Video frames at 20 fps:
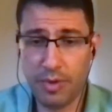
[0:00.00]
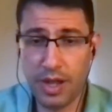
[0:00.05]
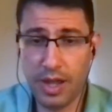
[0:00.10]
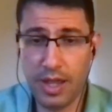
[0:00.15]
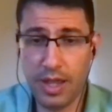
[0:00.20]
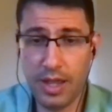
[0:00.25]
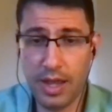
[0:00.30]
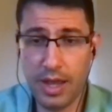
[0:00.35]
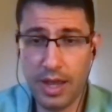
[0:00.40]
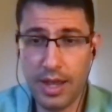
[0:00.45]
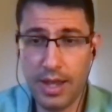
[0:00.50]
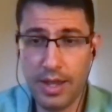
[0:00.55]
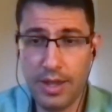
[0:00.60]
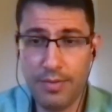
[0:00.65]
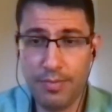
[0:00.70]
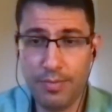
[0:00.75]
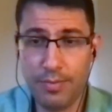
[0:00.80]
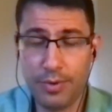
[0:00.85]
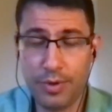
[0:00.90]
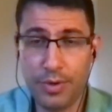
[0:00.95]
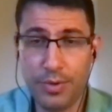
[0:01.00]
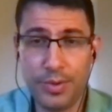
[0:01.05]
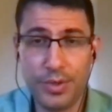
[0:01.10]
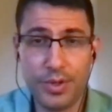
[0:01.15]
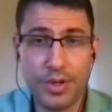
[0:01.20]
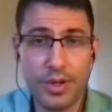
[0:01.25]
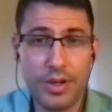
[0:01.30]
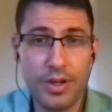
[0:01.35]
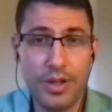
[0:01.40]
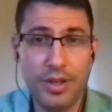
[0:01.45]
I
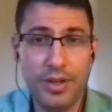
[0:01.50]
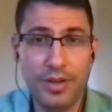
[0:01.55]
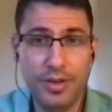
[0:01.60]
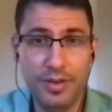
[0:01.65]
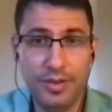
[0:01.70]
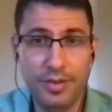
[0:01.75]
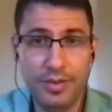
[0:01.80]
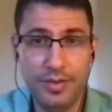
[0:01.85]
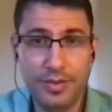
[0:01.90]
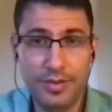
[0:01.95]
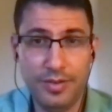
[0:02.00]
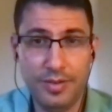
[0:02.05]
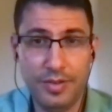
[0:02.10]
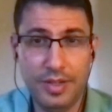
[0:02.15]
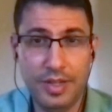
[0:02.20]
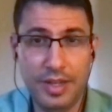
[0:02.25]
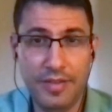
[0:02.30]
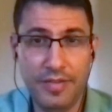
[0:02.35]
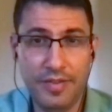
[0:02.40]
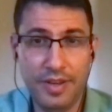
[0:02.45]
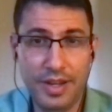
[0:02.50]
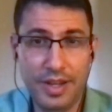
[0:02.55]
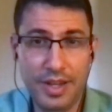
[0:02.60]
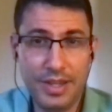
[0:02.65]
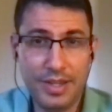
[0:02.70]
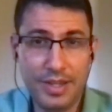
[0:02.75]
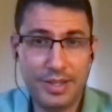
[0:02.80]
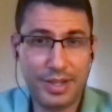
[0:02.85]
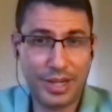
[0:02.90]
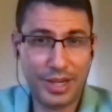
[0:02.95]
Grosjean, given
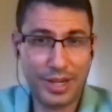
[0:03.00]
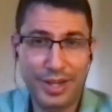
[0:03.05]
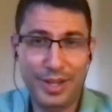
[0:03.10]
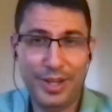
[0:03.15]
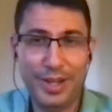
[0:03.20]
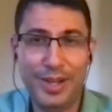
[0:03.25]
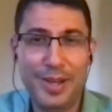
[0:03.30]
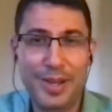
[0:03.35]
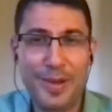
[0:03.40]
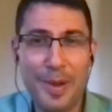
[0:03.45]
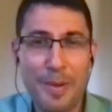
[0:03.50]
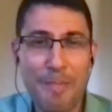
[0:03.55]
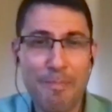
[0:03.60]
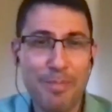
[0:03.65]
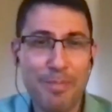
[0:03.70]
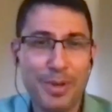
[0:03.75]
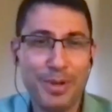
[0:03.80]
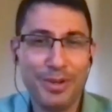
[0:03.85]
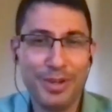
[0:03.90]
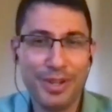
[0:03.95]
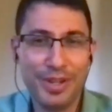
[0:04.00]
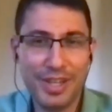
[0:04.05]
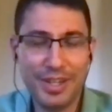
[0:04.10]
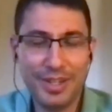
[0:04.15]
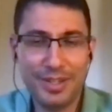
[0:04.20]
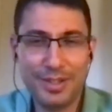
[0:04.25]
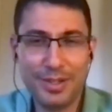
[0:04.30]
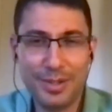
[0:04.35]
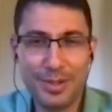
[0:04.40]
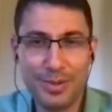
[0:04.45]
his
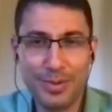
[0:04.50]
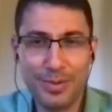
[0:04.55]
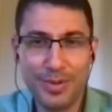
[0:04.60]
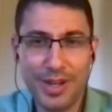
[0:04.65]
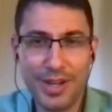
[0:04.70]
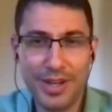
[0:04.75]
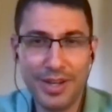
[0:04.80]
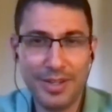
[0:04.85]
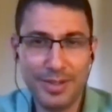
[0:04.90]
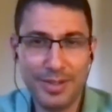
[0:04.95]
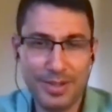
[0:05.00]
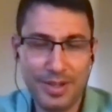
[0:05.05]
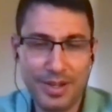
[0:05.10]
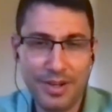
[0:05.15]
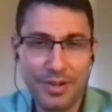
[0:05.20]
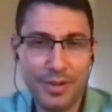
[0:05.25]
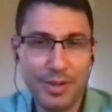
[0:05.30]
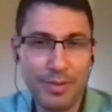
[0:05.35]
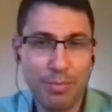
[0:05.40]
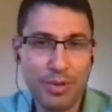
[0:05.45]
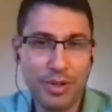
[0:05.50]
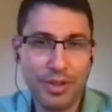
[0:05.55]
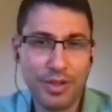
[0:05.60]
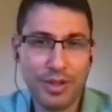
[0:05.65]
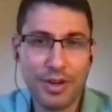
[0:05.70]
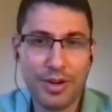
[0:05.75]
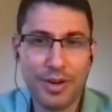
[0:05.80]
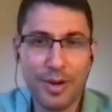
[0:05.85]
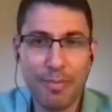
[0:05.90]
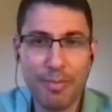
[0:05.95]
ability to not necessarily bring the
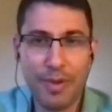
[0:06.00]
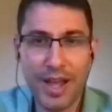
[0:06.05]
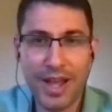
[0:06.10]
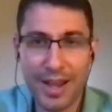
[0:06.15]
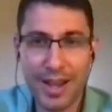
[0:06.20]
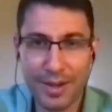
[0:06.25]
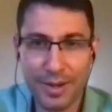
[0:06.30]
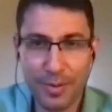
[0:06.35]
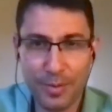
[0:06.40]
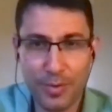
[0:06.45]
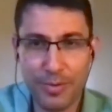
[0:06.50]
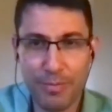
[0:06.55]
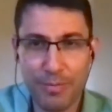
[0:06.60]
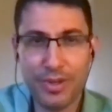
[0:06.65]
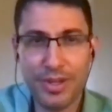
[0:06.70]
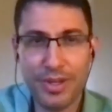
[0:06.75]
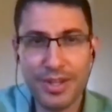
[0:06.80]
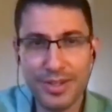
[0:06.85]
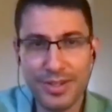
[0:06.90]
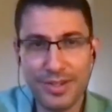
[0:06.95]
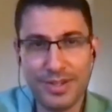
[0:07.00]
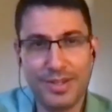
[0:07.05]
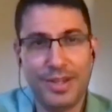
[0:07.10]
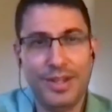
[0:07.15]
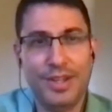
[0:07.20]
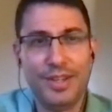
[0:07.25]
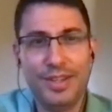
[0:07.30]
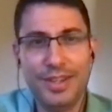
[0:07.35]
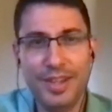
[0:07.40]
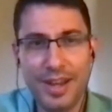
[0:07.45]
car back in one piece,
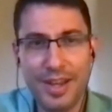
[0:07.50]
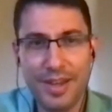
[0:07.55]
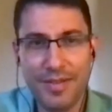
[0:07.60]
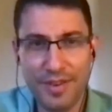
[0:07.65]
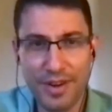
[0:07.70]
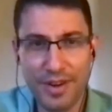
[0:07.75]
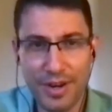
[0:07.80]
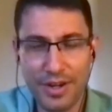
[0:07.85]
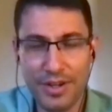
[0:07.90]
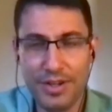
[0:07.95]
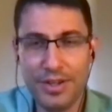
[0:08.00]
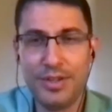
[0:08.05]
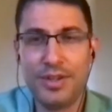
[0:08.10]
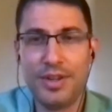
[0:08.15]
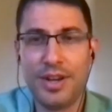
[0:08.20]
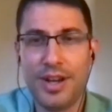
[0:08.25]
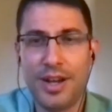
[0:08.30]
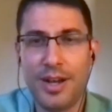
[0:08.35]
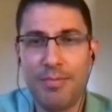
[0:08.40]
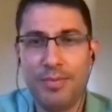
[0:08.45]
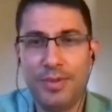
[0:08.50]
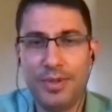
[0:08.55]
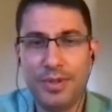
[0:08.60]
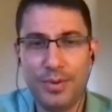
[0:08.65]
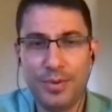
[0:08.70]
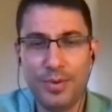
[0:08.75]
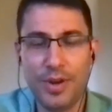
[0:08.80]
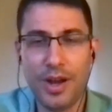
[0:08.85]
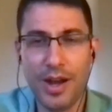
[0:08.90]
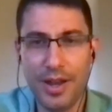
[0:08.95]
did a very good job
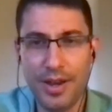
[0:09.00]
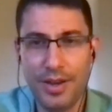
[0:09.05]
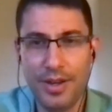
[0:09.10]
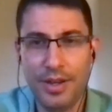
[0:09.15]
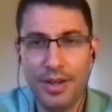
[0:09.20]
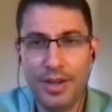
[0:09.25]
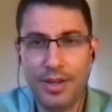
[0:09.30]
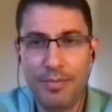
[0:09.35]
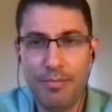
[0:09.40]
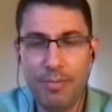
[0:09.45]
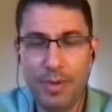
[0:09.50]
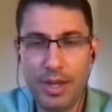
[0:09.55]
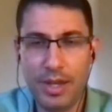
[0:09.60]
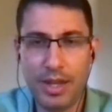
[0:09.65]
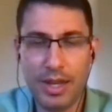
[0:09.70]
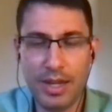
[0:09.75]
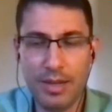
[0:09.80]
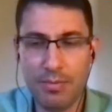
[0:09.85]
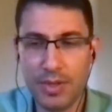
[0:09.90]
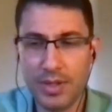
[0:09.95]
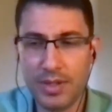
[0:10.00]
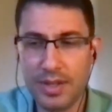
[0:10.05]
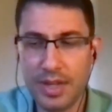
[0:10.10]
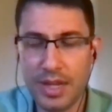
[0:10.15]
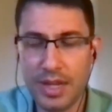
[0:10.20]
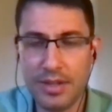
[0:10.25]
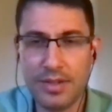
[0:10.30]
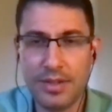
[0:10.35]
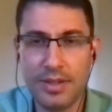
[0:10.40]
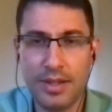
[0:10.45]
to not make any
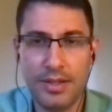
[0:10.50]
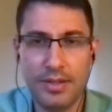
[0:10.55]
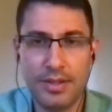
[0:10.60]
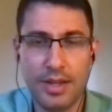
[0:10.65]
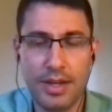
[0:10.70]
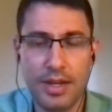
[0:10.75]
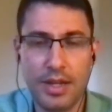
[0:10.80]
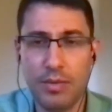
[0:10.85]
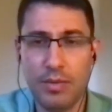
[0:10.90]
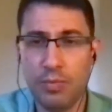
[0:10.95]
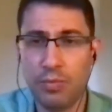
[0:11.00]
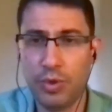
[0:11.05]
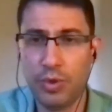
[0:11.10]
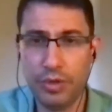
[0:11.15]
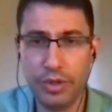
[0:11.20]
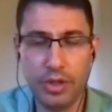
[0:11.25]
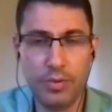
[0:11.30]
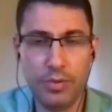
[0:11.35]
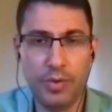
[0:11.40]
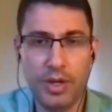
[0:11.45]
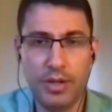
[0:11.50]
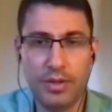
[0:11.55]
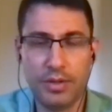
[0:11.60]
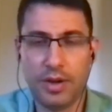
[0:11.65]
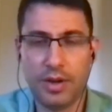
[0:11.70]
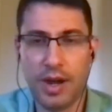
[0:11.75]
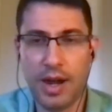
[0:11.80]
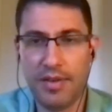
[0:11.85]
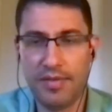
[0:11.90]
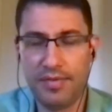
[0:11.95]
mistakes in that setting. Really good
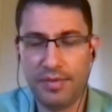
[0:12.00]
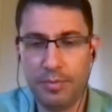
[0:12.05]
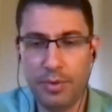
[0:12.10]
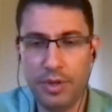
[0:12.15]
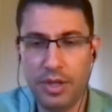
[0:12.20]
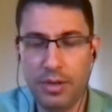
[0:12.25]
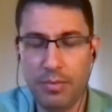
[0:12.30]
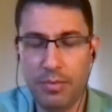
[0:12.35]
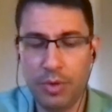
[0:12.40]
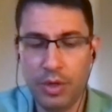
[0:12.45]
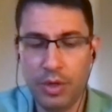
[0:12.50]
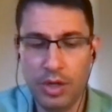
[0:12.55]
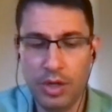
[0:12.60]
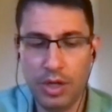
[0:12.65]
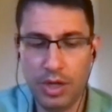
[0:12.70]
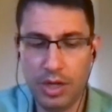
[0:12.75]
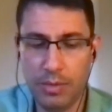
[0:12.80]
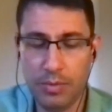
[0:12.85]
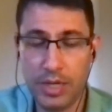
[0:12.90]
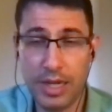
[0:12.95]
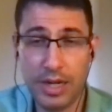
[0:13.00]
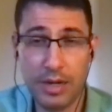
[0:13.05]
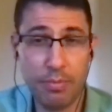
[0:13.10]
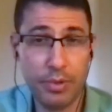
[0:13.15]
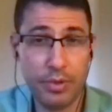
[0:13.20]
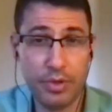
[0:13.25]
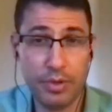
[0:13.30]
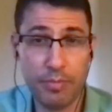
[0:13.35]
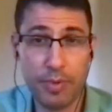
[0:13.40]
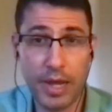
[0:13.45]
racecraft from him. He had a
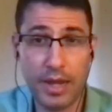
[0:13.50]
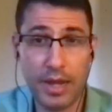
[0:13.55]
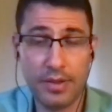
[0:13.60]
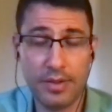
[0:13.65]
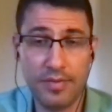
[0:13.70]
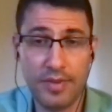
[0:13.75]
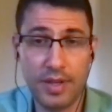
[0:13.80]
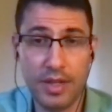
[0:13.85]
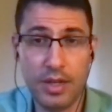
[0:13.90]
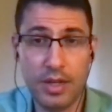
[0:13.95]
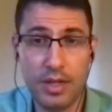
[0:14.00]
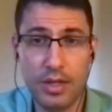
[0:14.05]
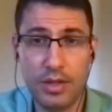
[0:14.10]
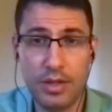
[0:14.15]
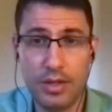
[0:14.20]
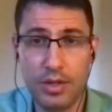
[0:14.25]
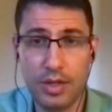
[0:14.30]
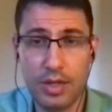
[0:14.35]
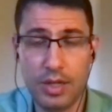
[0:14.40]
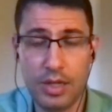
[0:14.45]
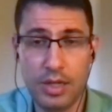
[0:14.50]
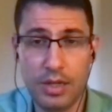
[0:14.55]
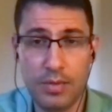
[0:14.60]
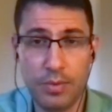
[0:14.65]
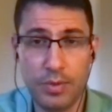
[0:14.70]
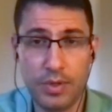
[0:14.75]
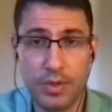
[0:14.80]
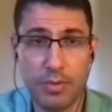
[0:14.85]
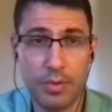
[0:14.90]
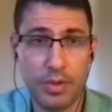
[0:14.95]
push to pass advantage. He
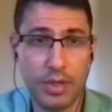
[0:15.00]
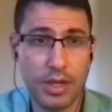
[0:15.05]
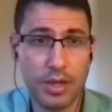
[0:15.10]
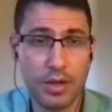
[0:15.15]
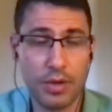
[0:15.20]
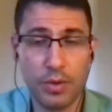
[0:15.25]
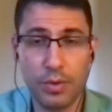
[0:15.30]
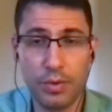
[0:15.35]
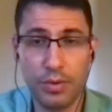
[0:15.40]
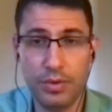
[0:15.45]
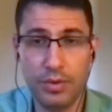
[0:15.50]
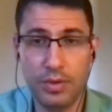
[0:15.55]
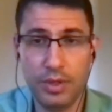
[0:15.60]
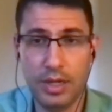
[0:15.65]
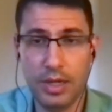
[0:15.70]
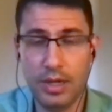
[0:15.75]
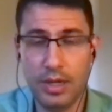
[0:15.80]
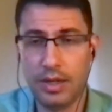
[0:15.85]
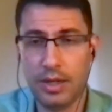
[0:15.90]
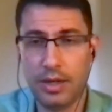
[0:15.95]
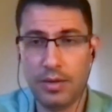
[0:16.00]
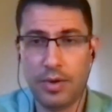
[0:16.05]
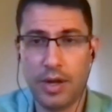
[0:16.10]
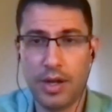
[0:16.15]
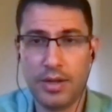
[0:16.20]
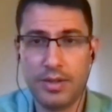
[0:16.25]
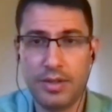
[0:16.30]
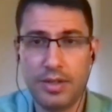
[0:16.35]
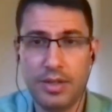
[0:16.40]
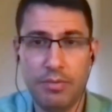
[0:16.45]
was able to get Colton. He didn't get
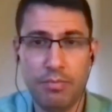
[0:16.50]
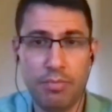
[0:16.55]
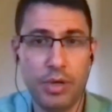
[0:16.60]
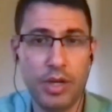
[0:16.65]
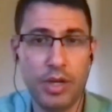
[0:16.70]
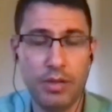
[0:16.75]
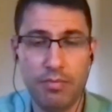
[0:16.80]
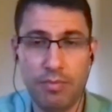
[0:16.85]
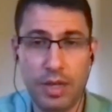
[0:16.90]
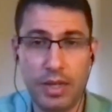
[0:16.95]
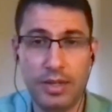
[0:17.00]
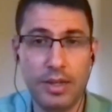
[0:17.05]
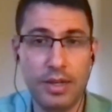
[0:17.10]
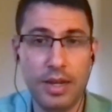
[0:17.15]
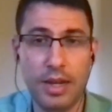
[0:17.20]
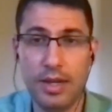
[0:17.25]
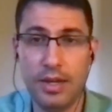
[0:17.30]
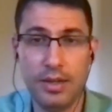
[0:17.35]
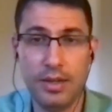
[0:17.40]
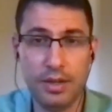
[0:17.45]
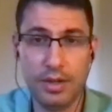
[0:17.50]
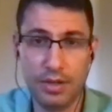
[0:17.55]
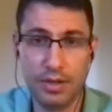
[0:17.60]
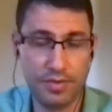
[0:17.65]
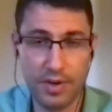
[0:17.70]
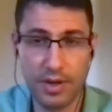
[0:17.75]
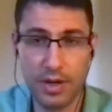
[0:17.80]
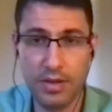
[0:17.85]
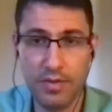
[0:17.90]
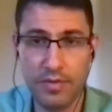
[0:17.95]
Rossi, but it didn't end in tears
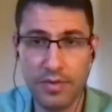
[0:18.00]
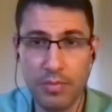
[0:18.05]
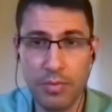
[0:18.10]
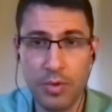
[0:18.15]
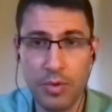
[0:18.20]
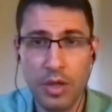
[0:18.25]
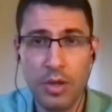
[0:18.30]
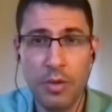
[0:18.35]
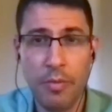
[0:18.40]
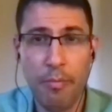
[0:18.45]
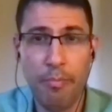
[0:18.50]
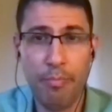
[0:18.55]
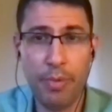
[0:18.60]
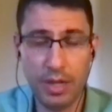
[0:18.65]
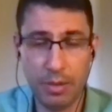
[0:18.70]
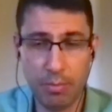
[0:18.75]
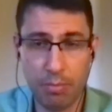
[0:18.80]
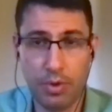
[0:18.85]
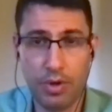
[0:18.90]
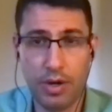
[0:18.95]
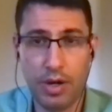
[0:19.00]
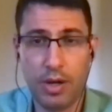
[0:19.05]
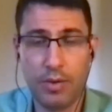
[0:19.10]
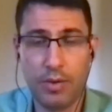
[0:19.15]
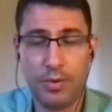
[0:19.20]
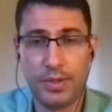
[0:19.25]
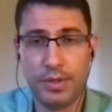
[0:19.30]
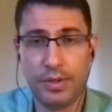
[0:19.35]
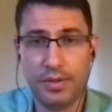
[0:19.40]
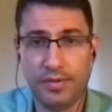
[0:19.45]
for any of them. Big morale
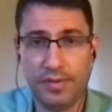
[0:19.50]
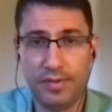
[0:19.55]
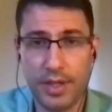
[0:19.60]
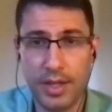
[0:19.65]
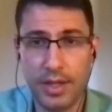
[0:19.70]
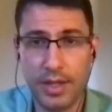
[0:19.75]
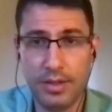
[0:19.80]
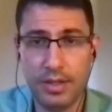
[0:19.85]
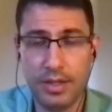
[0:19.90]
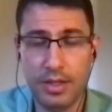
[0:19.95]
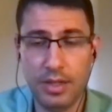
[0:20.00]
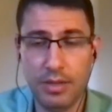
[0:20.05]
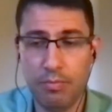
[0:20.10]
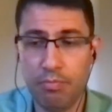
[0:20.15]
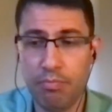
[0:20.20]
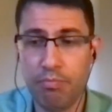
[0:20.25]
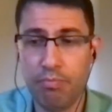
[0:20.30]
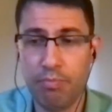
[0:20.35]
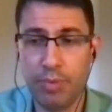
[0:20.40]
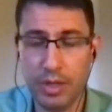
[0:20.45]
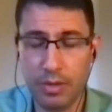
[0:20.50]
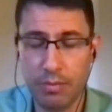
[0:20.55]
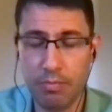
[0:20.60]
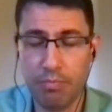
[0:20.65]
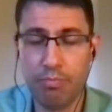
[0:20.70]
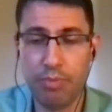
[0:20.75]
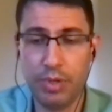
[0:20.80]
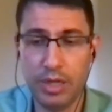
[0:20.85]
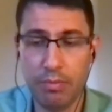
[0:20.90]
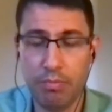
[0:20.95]
result for that team. Big
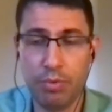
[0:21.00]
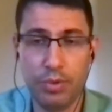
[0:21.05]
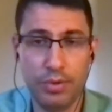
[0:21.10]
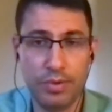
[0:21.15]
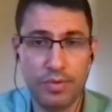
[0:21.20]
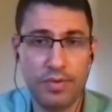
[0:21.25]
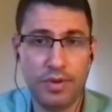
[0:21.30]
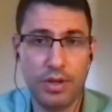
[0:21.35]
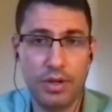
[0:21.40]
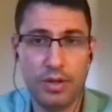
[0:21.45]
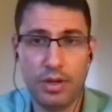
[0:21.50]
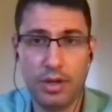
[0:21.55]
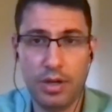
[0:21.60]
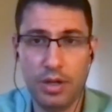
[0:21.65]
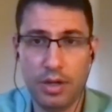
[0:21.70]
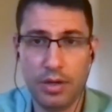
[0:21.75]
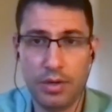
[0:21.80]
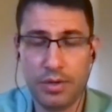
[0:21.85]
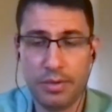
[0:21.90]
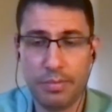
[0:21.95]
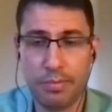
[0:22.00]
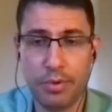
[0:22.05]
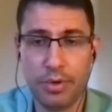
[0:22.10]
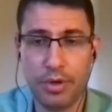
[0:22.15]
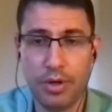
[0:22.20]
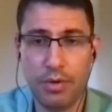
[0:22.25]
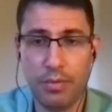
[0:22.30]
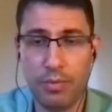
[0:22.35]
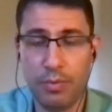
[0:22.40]
boost for Andretti Autosport.